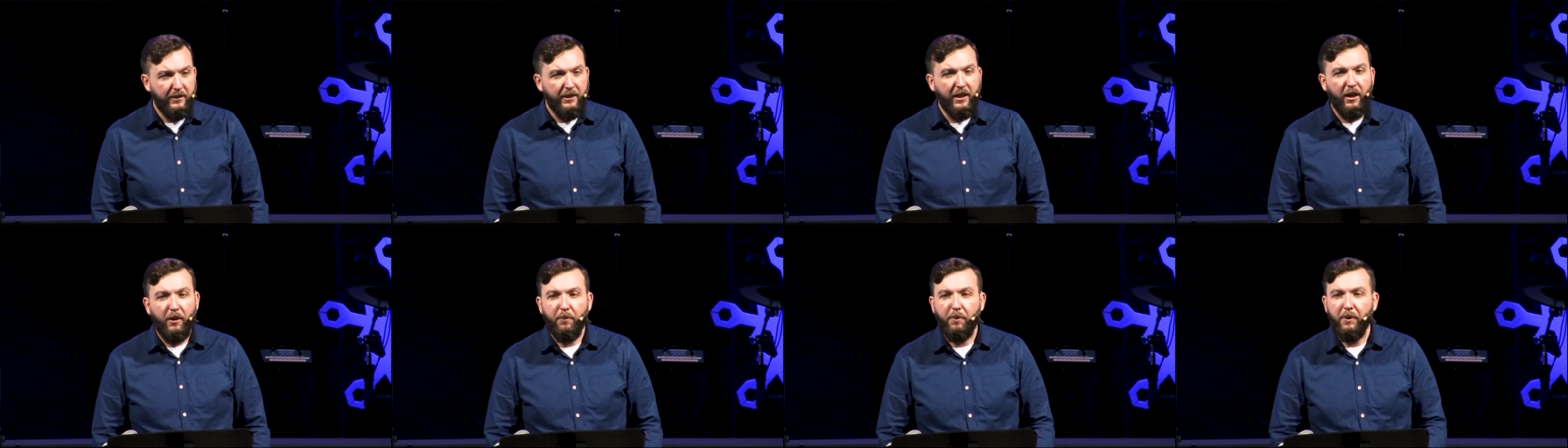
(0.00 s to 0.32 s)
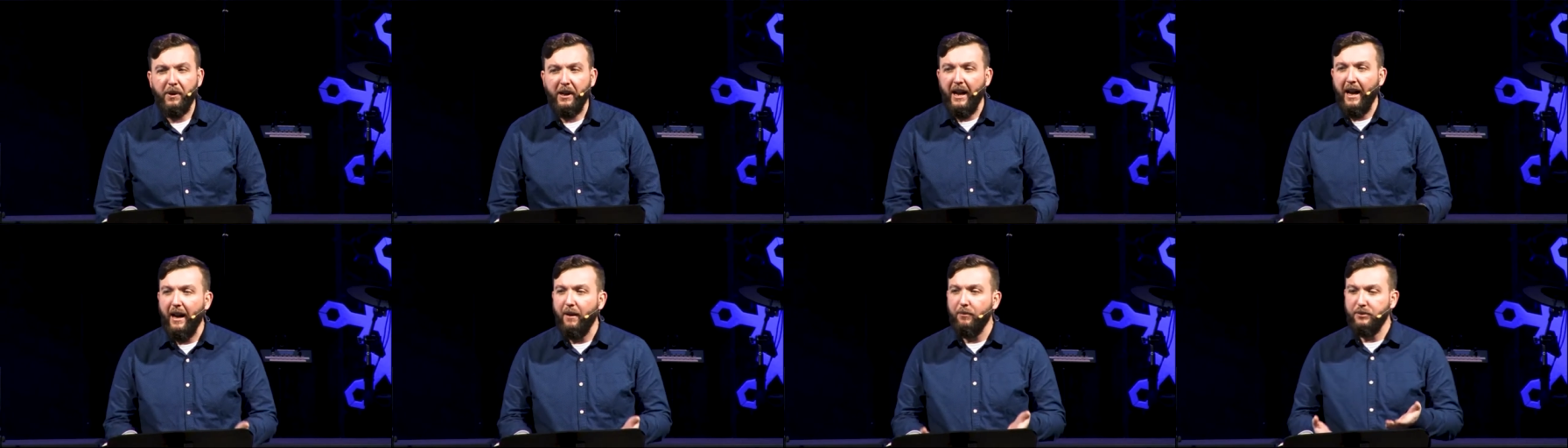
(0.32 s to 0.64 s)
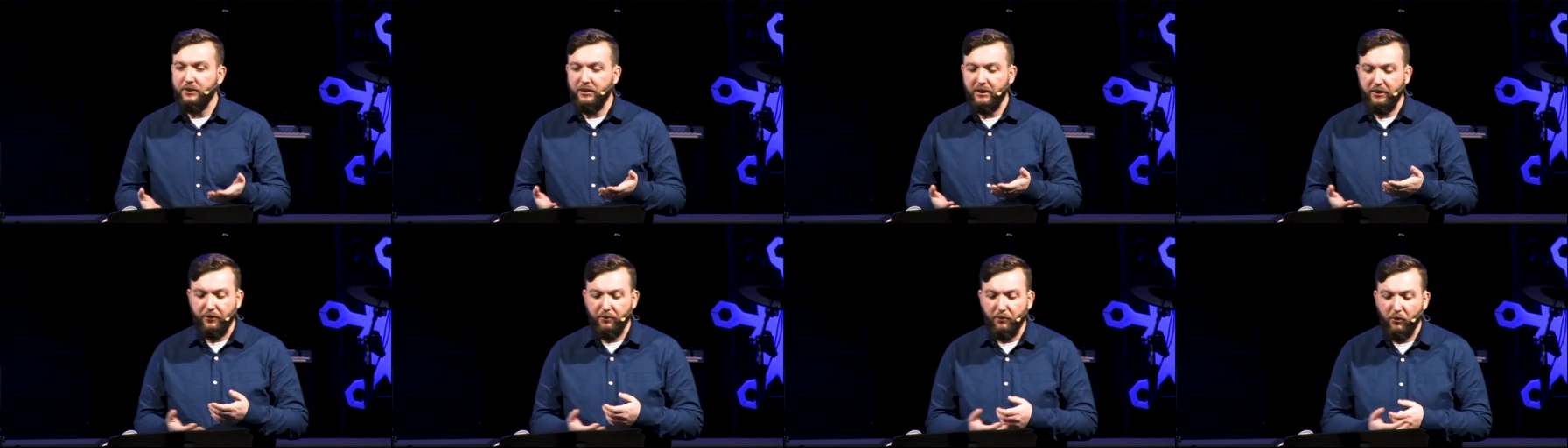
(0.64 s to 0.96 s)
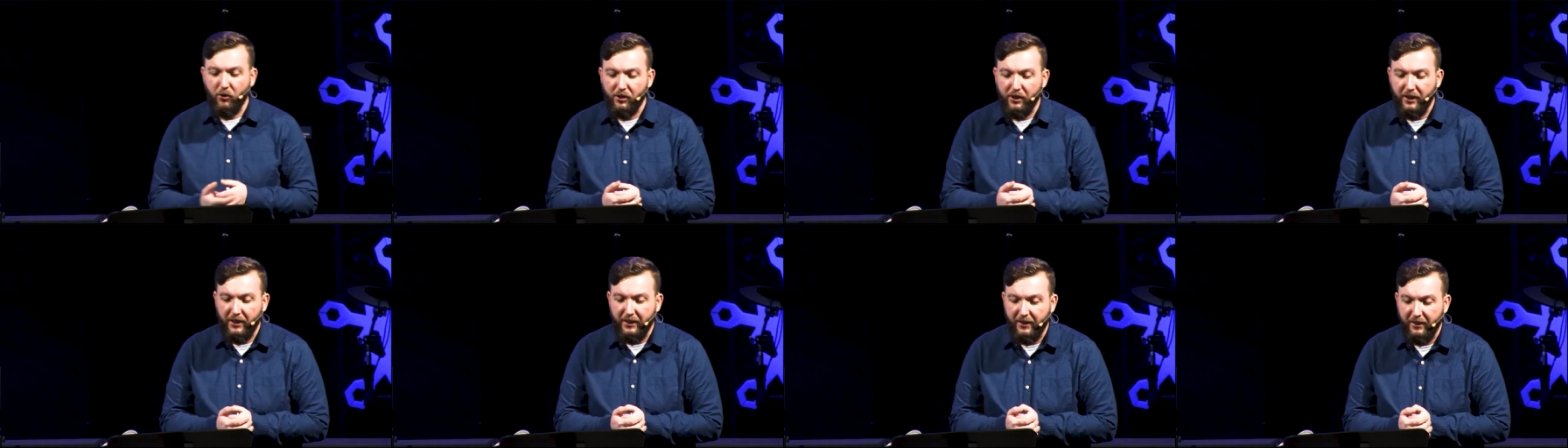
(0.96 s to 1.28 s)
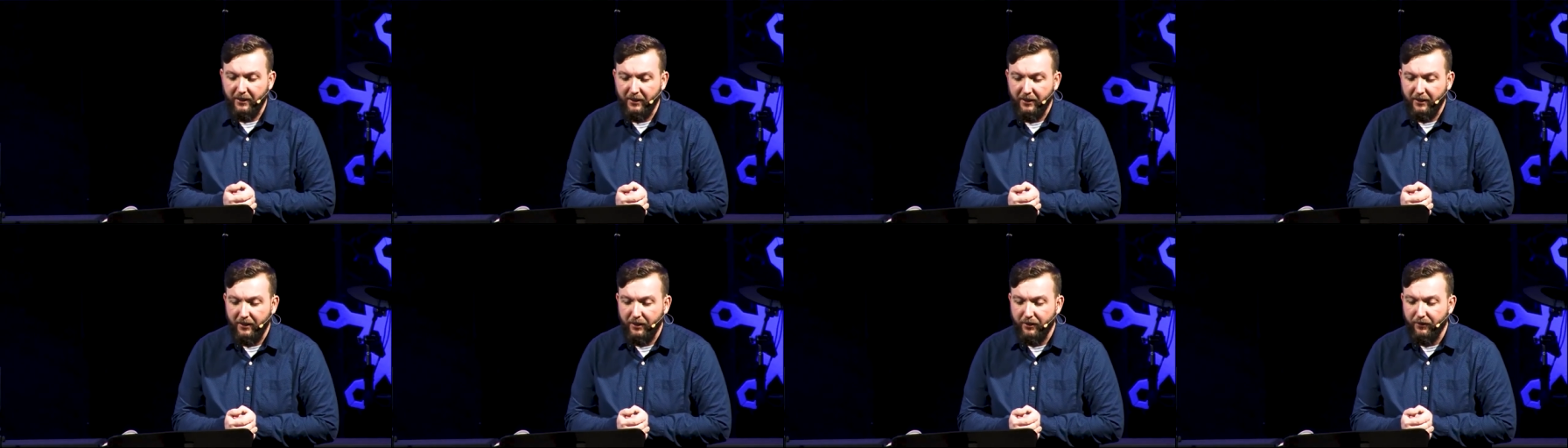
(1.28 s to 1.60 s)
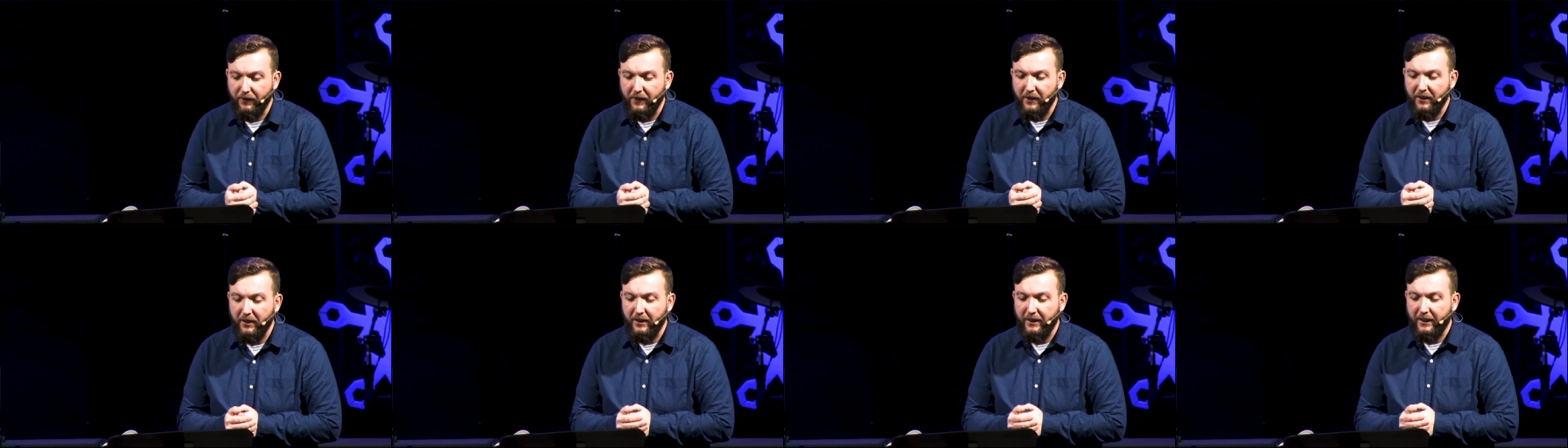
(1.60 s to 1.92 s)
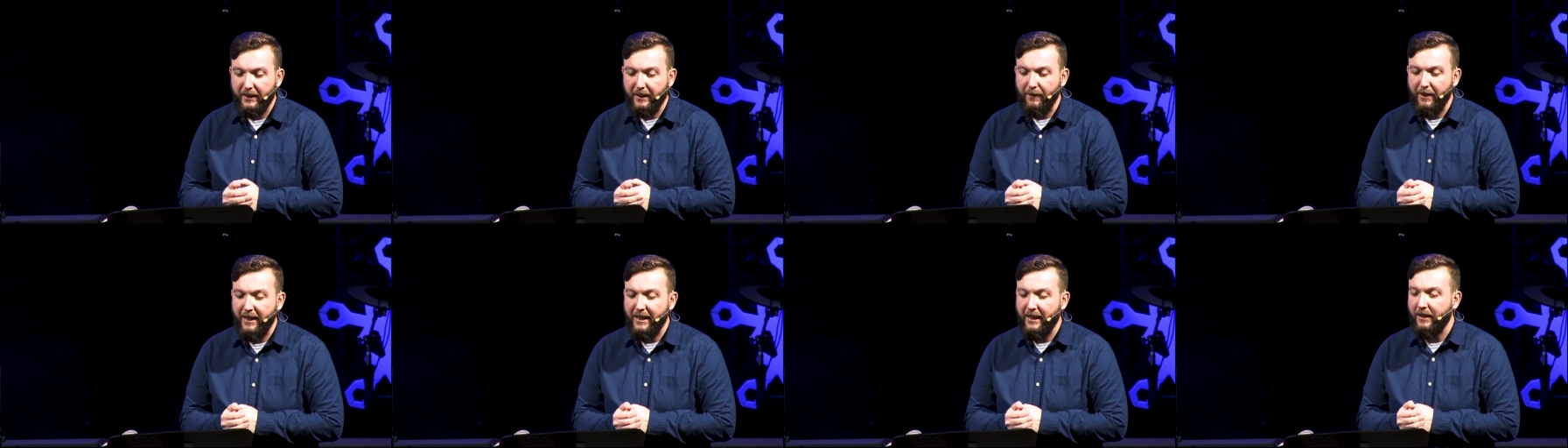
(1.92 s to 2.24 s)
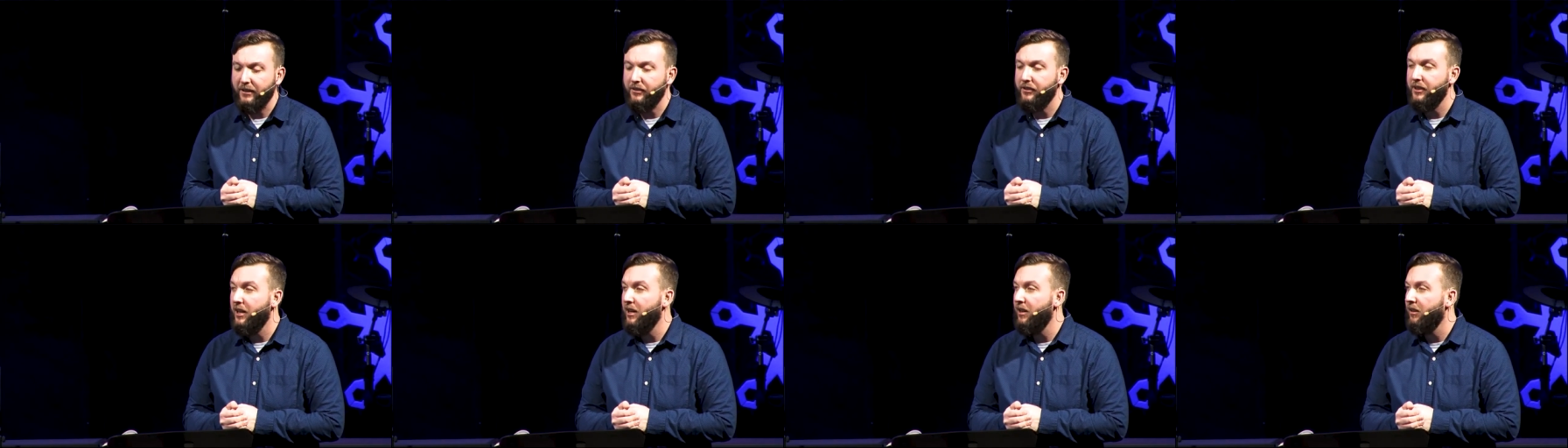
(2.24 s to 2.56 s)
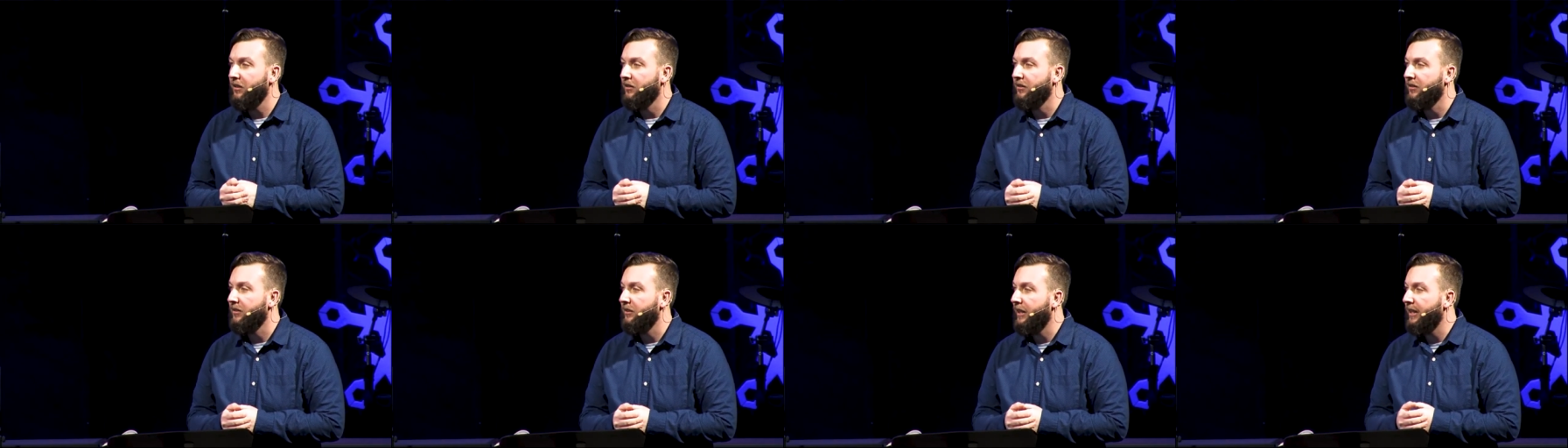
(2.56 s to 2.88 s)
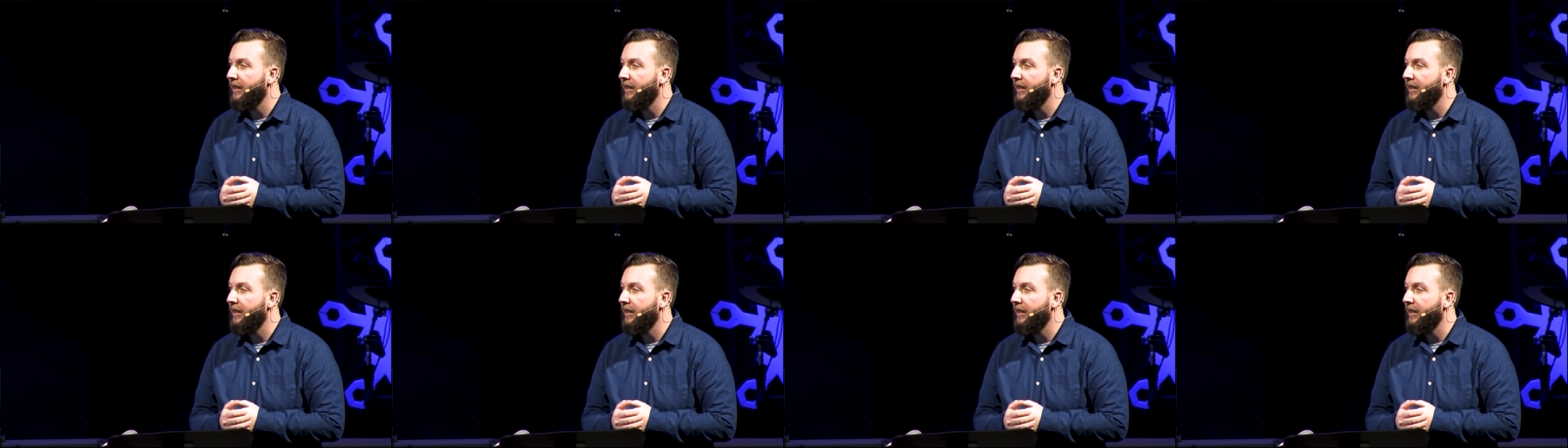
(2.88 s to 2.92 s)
Now, perhaps this morning you're feeling like, man, I don't know.